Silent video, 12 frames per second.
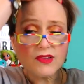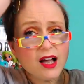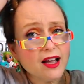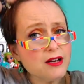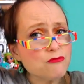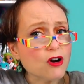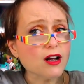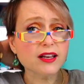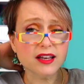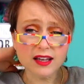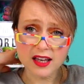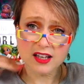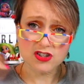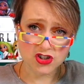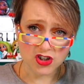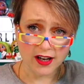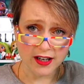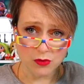I am rocking a
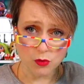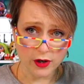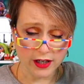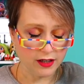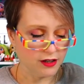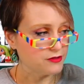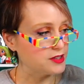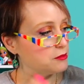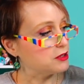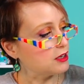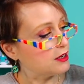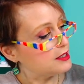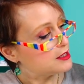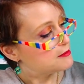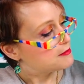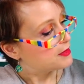giant wig of some kind.